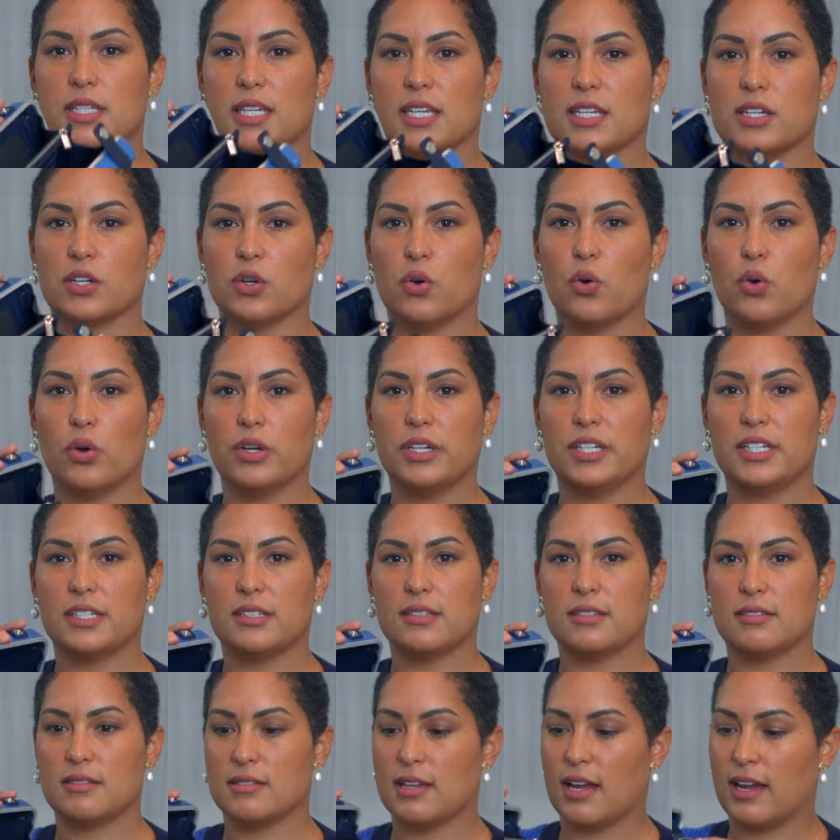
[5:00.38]
like an accordion
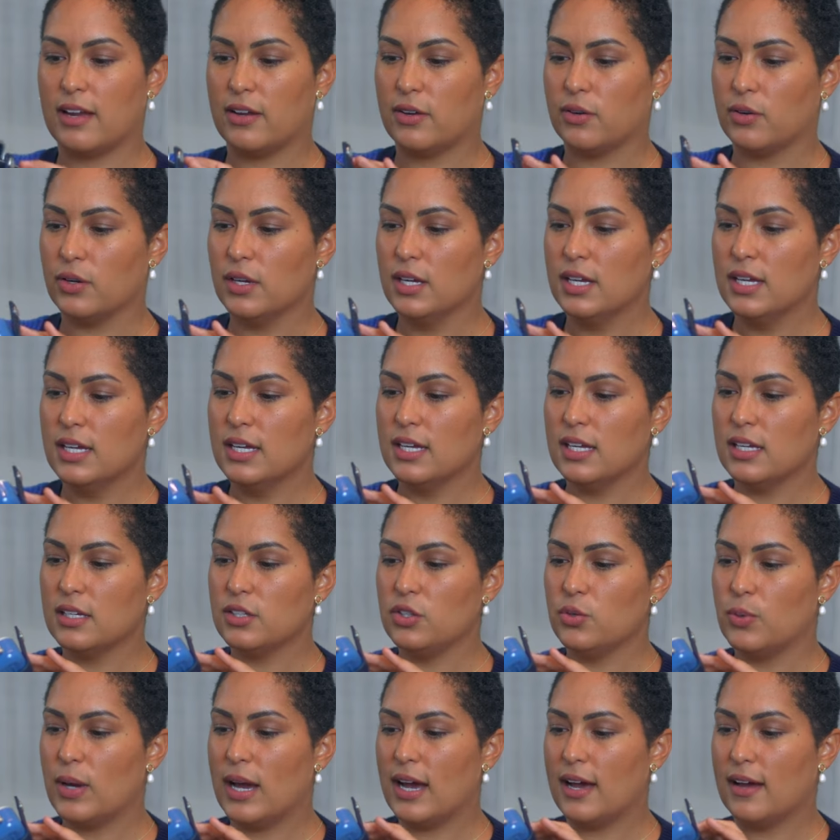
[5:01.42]
style.
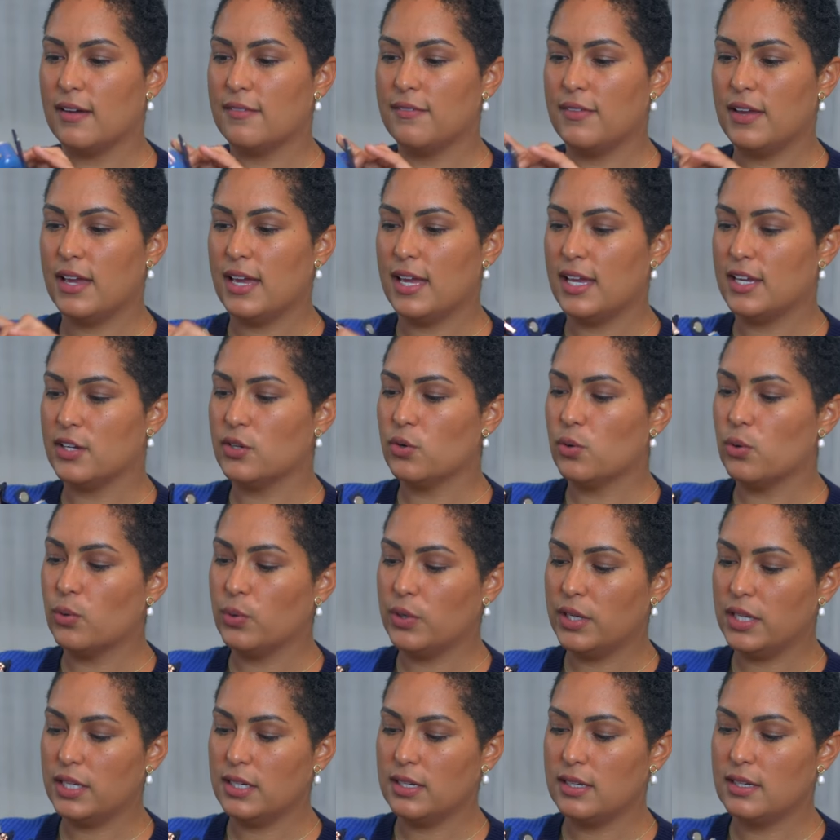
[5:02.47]
You have a
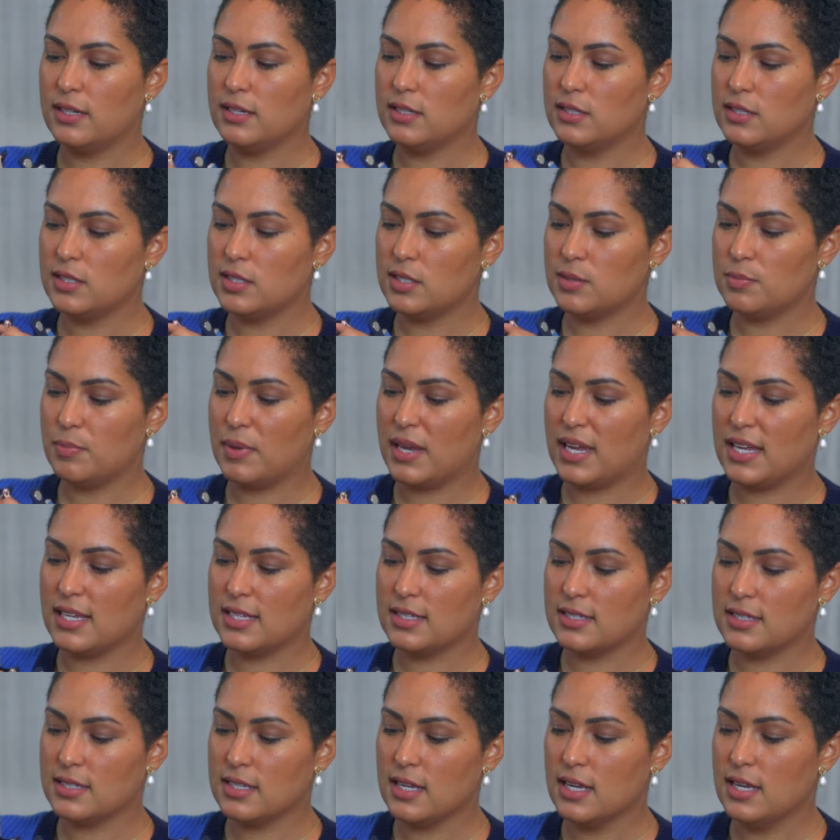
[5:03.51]
coin
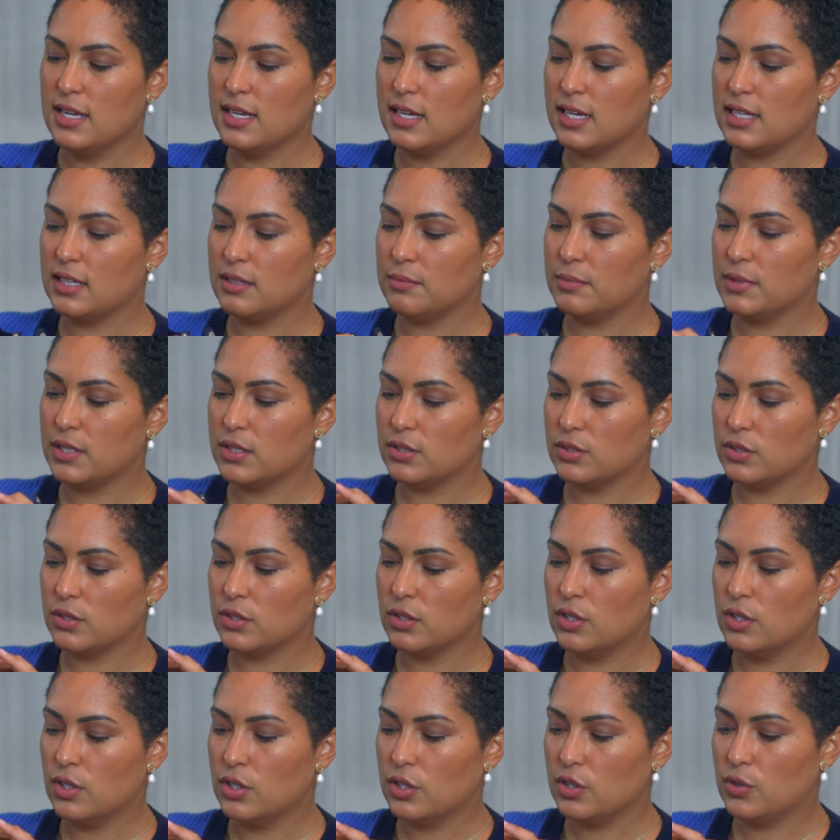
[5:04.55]
space in the
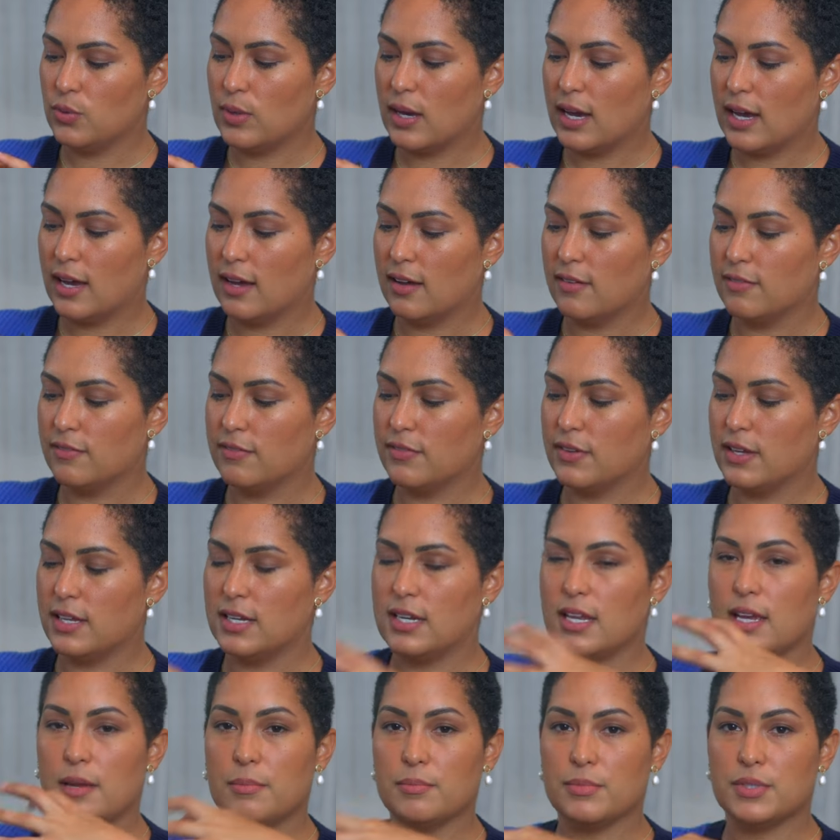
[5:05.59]
middle. You have
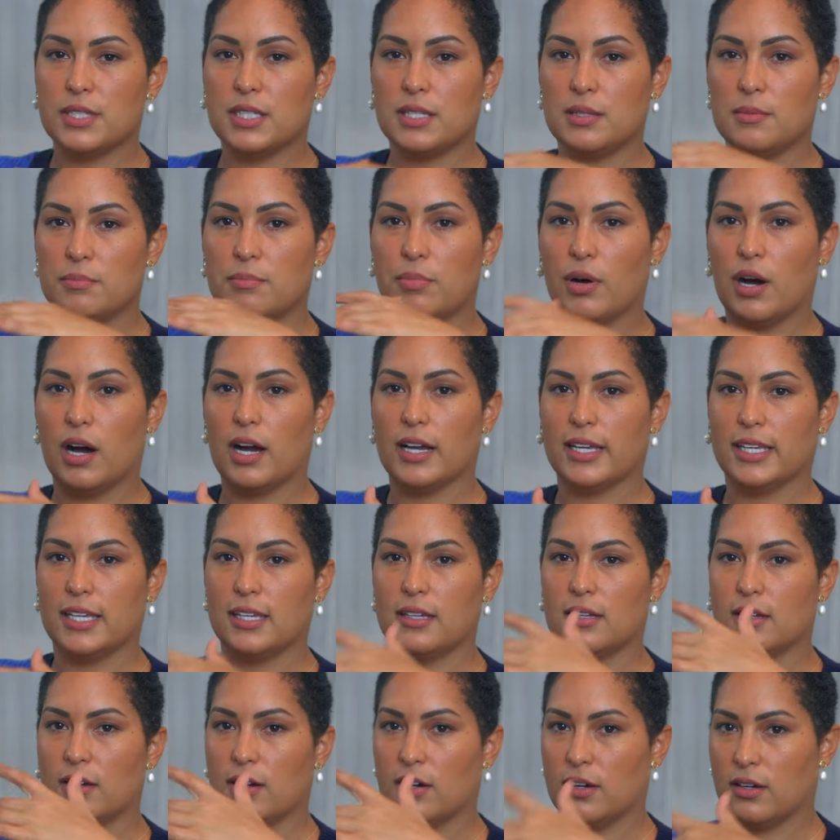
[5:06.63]
an empty
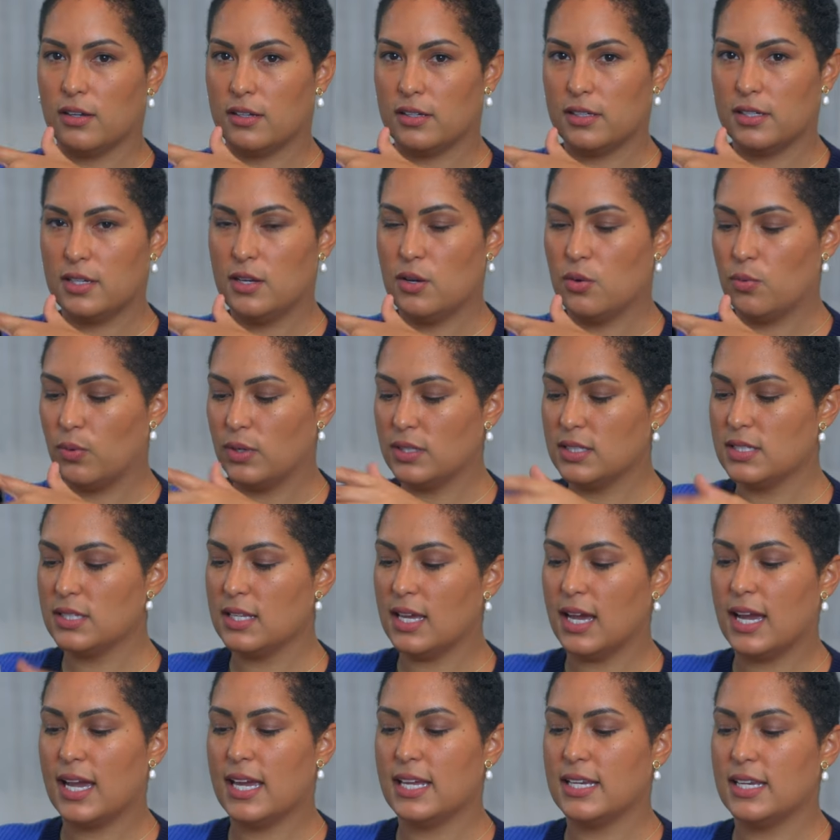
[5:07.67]
pocket on one
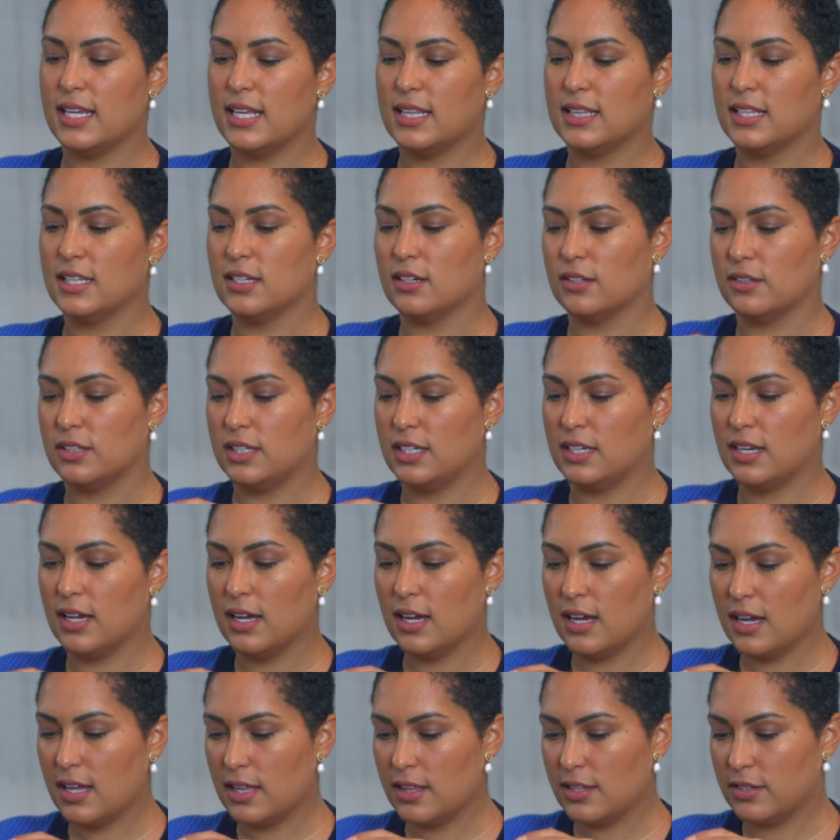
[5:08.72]
side and then on the
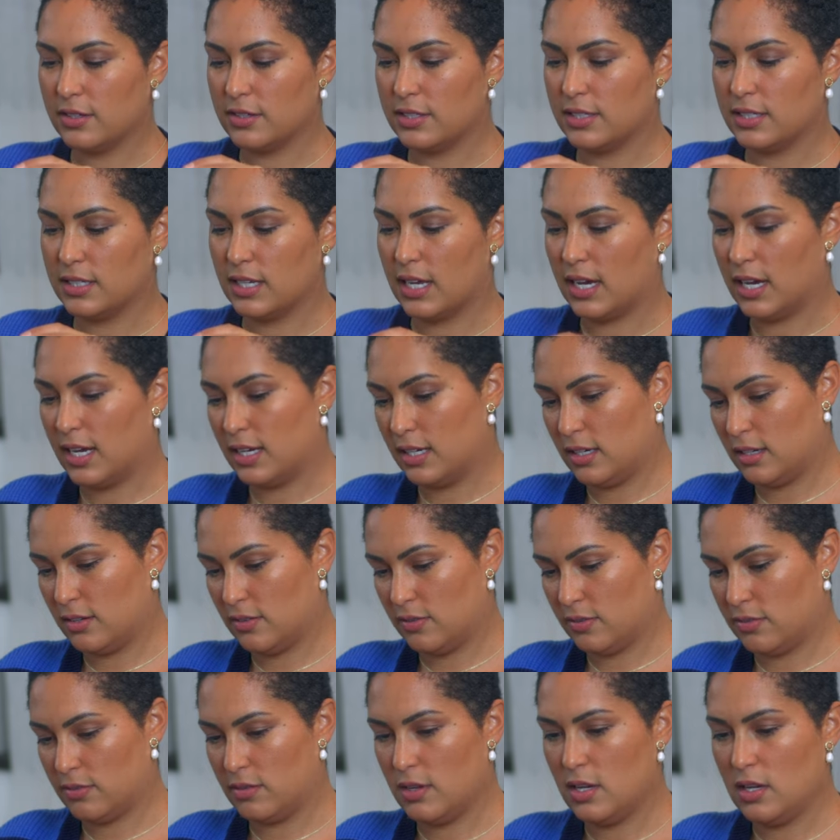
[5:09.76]
other side,
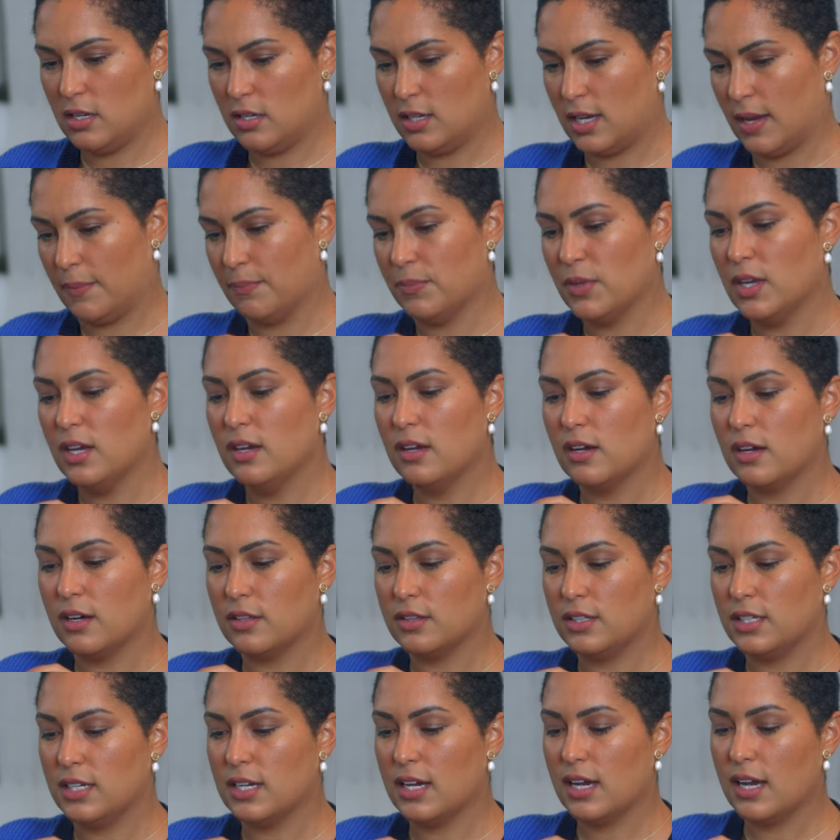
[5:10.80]
yeah,
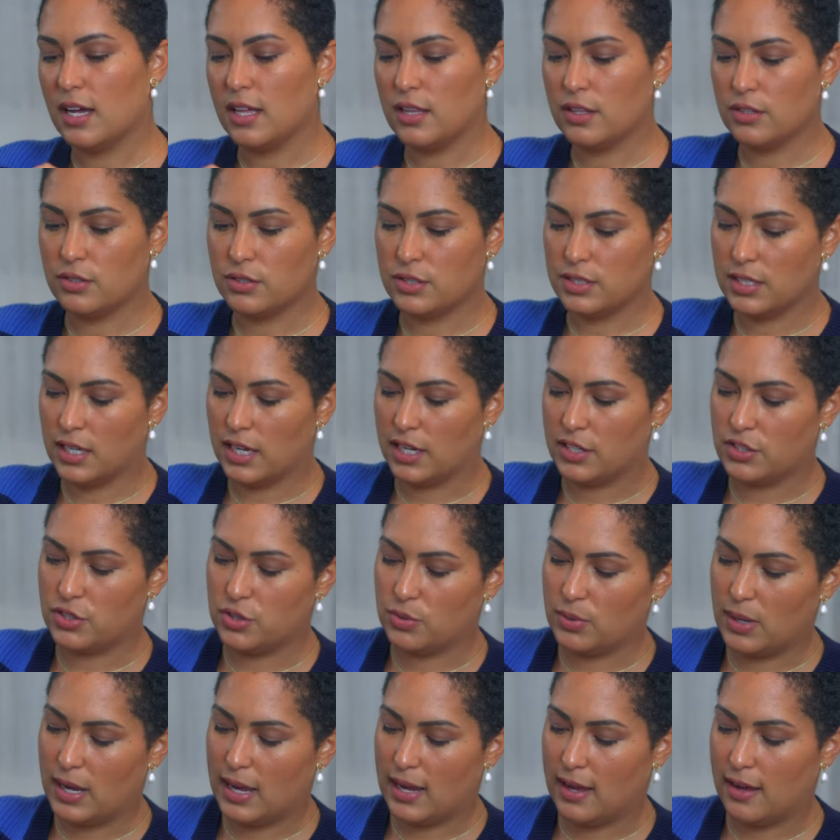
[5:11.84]
on the other side
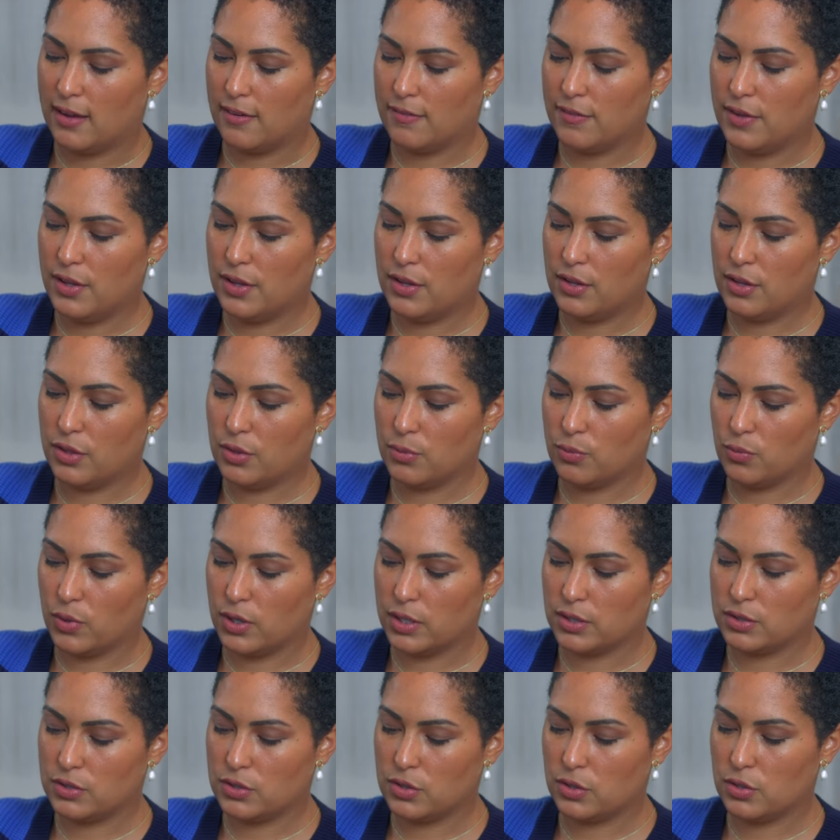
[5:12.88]
you have
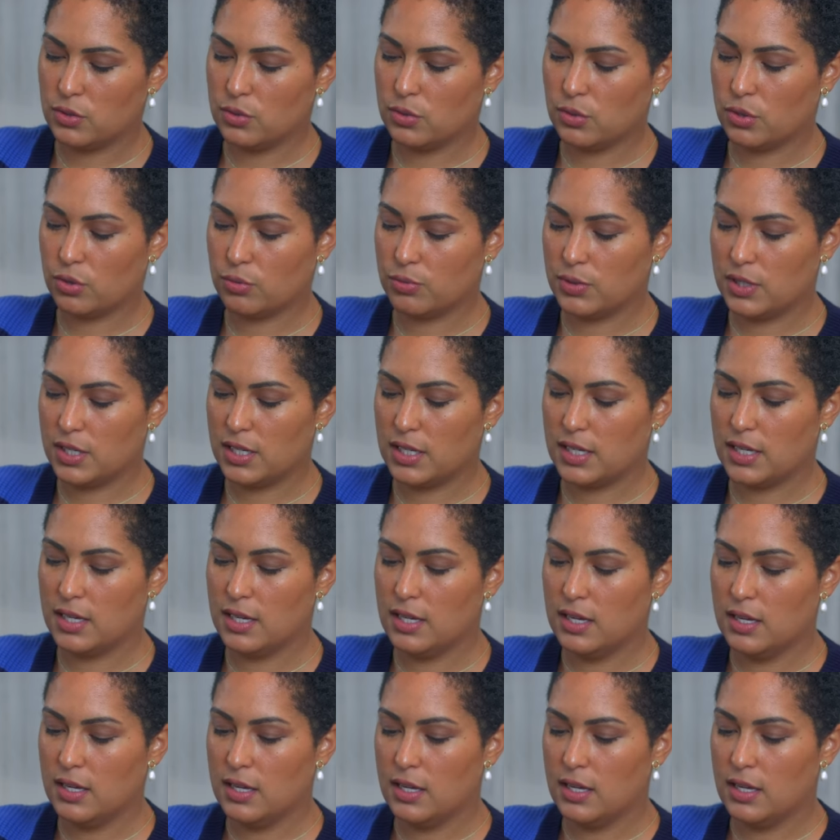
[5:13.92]
one, two, three,